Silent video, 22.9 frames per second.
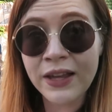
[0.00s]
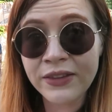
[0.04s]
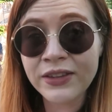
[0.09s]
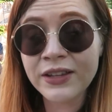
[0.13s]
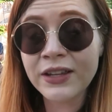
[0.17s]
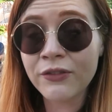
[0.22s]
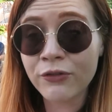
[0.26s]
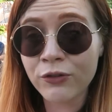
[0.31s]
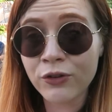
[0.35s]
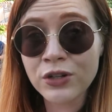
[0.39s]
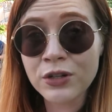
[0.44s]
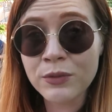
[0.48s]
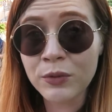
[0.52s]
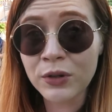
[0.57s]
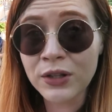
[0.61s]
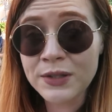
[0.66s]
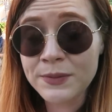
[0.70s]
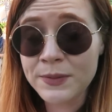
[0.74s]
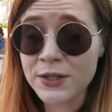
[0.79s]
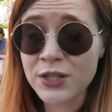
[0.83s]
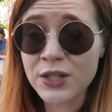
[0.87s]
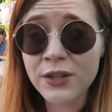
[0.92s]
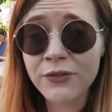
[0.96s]
I think affordable,
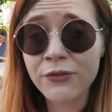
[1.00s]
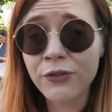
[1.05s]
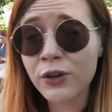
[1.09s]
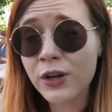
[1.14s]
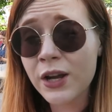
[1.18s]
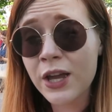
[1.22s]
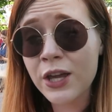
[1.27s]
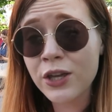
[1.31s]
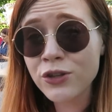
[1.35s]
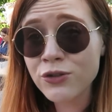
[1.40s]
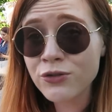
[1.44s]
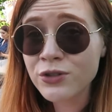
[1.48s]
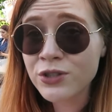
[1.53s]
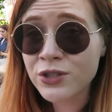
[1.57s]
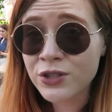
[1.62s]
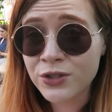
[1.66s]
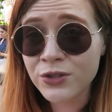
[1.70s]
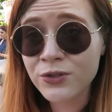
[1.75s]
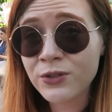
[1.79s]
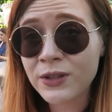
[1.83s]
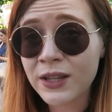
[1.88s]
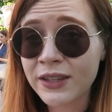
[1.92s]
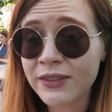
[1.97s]
especially for a huge
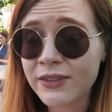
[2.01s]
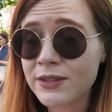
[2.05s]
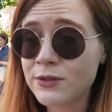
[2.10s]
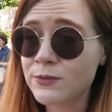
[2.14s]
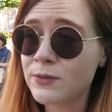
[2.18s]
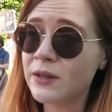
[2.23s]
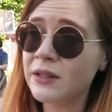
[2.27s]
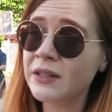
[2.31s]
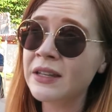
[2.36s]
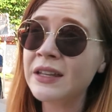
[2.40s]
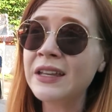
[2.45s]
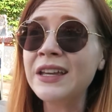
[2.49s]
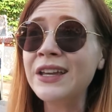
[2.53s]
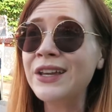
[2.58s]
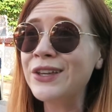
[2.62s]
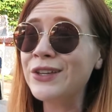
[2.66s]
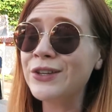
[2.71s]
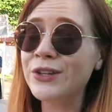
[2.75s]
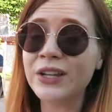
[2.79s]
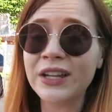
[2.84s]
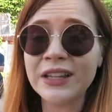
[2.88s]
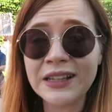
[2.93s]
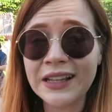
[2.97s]
zoo like this one.
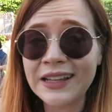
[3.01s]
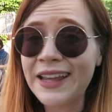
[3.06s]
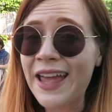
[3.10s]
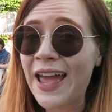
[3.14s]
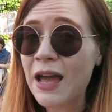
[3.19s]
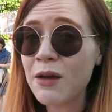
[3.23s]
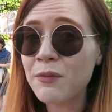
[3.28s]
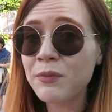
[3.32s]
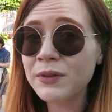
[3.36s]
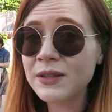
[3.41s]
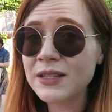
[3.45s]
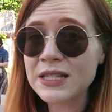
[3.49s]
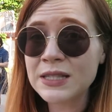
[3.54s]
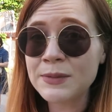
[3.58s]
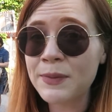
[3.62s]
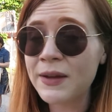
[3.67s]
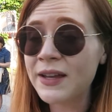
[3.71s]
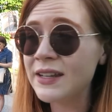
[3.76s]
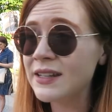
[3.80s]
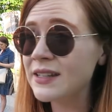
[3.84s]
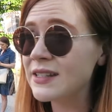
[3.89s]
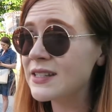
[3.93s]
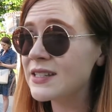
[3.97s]
You can like happily
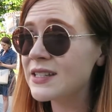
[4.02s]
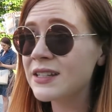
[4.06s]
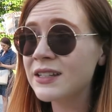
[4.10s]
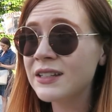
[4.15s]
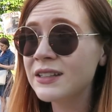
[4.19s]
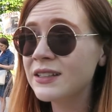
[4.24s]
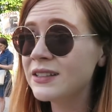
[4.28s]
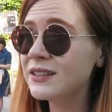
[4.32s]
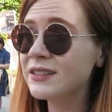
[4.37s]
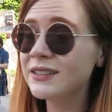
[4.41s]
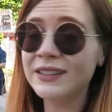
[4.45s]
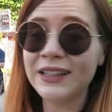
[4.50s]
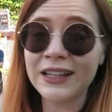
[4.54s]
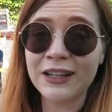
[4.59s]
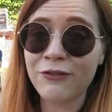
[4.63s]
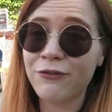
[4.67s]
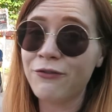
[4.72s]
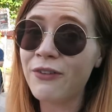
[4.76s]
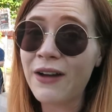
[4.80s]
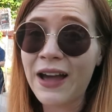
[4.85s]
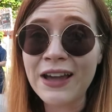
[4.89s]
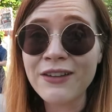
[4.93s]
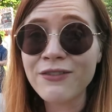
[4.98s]
spend like
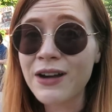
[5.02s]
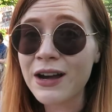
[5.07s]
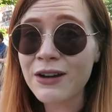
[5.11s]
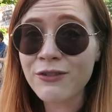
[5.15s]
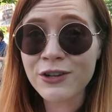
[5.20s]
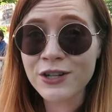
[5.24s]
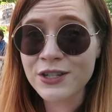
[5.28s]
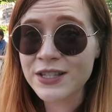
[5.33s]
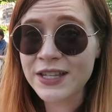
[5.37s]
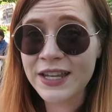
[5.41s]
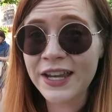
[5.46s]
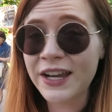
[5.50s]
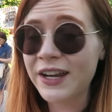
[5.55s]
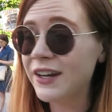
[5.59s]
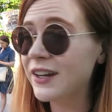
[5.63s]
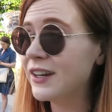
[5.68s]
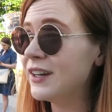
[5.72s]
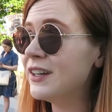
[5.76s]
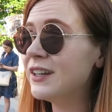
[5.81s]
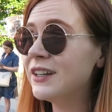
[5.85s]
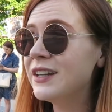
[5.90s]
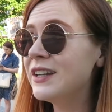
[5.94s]
5 hours here.